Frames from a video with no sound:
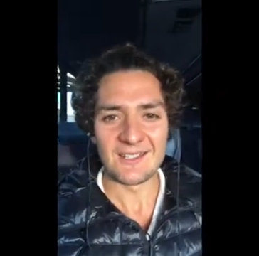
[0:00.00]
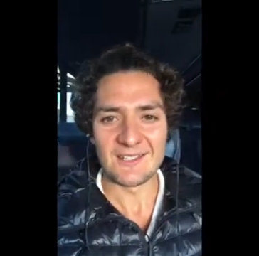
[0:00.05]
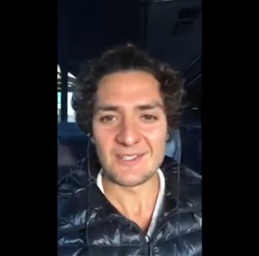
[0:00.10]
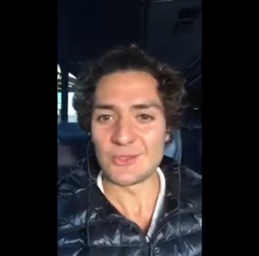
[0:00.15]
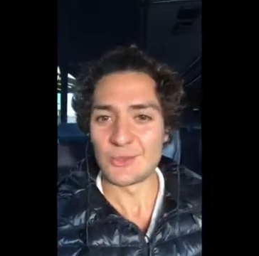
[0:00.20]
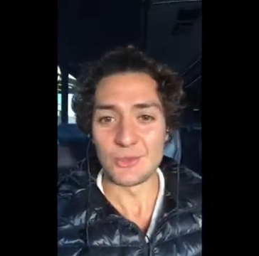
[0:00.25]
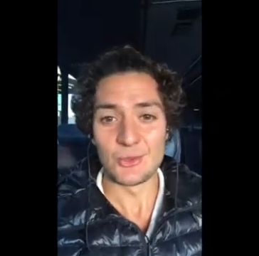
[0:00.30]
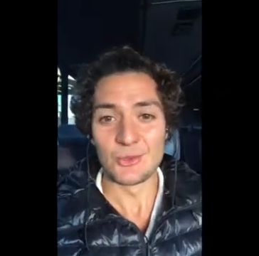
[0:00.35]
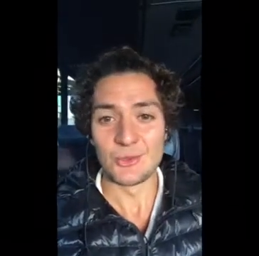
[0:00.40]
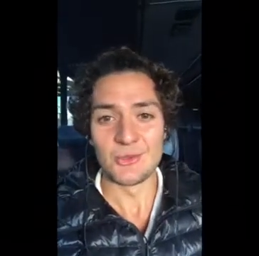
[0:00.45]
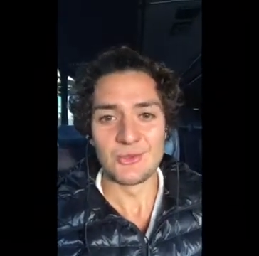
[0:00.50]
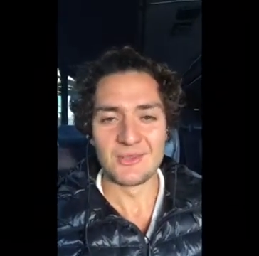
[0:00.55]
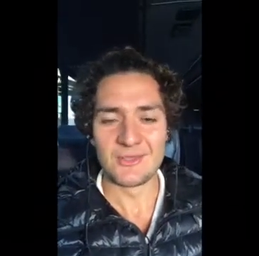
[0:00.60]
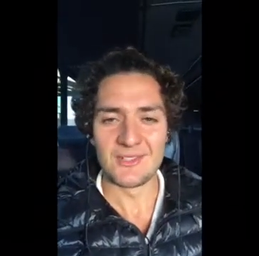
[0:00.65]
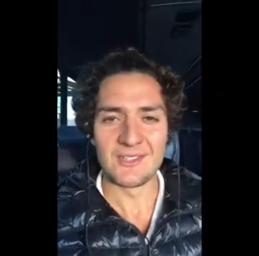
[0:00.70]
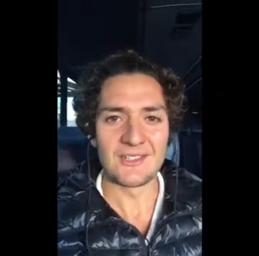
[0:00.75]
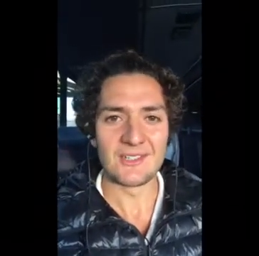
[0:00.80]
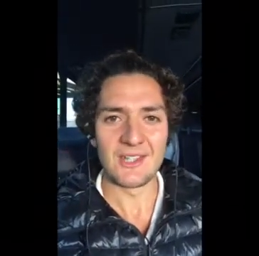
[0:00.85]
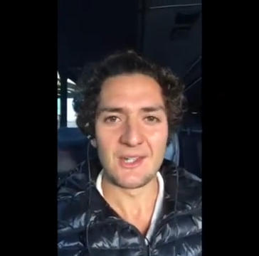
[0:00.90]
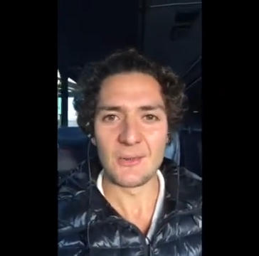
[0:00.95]
It's all good,
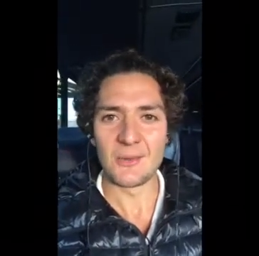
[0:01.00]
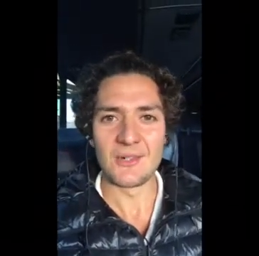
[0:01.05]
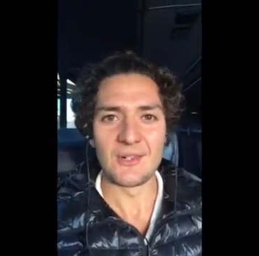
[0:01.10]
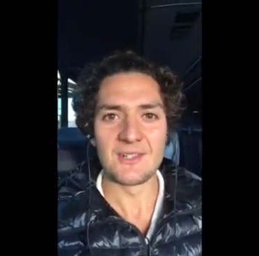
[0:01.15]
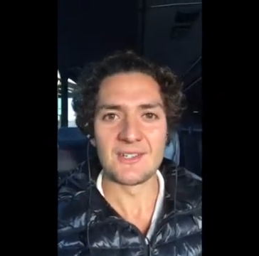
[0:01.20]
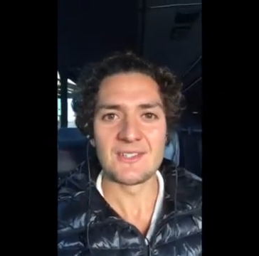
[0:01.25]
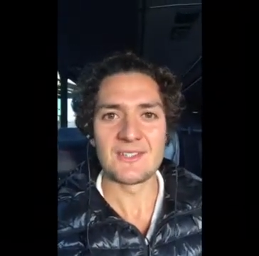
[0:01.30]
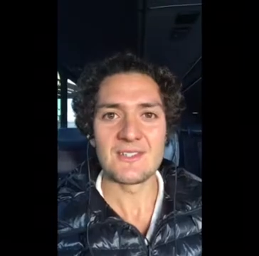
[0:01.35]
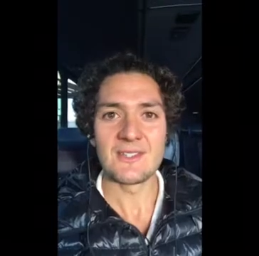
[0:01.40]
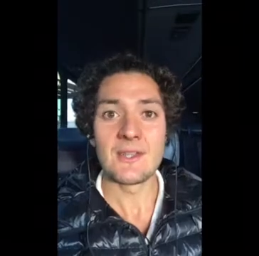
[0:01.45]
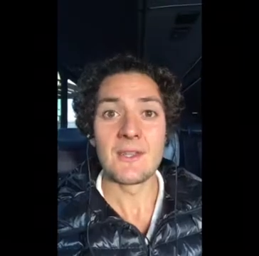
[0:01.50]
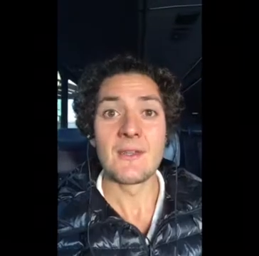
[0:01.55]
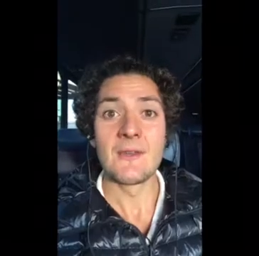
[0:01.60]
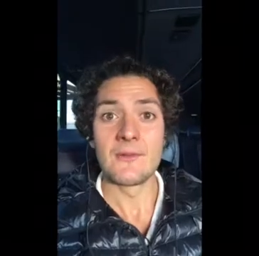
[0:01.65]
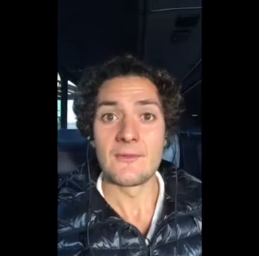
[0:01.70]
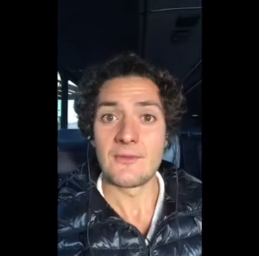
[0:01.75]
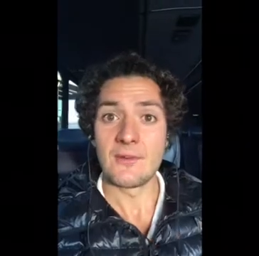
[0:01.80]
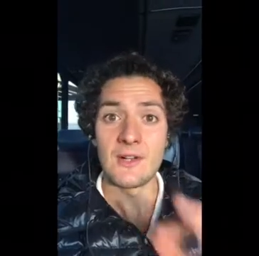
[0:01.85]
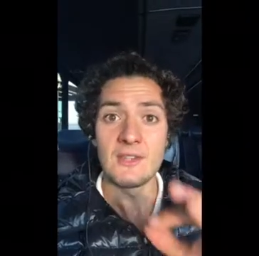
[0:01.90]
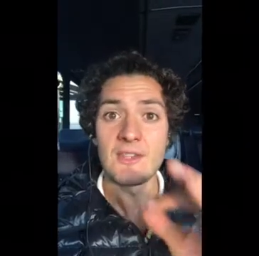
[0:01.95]
no worries.
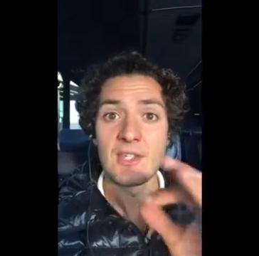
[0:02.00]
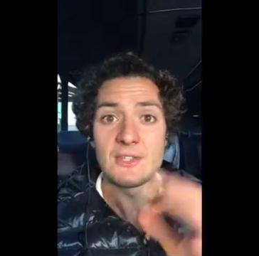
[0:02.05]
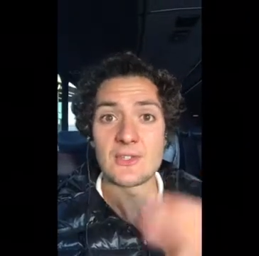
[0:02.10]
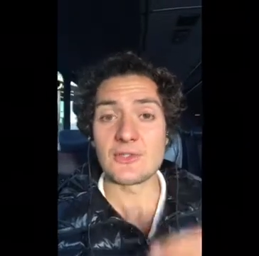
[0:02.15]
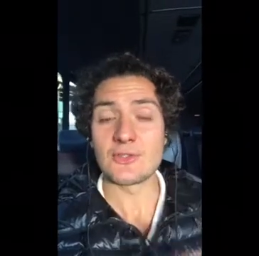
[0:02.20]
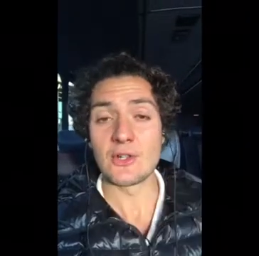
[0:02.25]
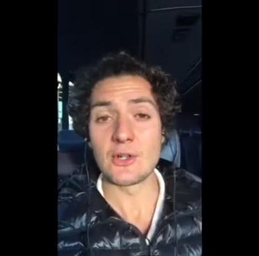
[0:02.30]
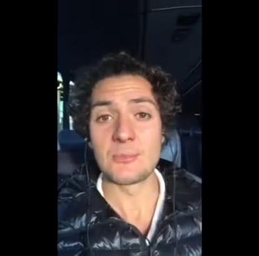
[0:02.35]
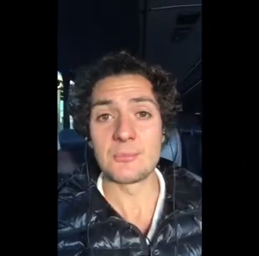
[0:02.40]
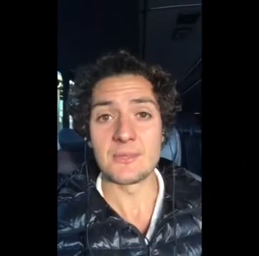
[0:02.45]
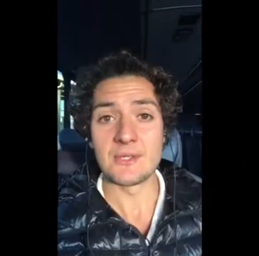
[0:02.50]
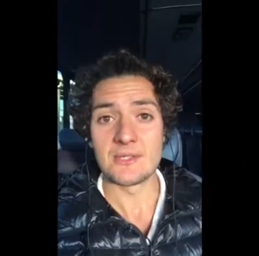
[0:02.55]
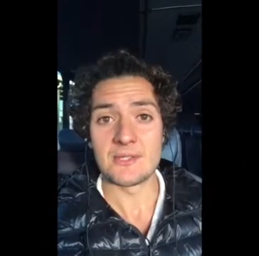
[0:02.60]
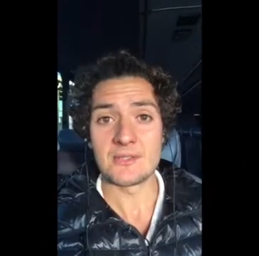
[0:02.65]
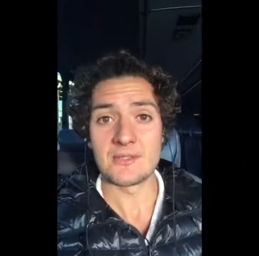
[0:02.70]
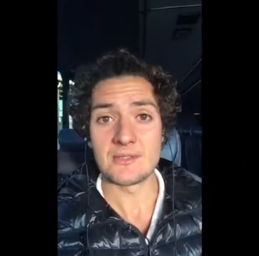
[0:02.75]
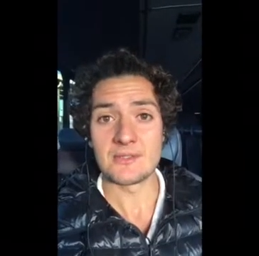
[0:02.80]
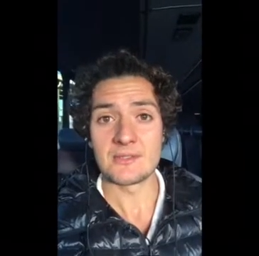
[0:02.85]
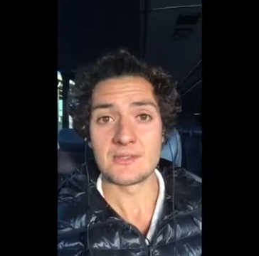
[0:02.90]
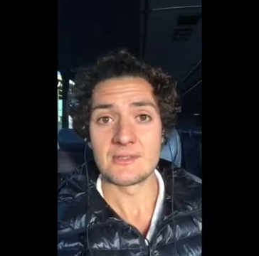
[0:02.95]
Find those
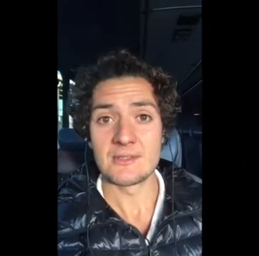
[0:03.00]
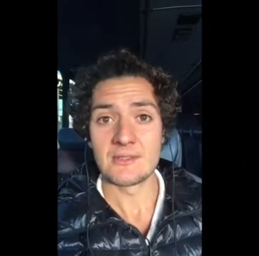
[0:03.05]
topics.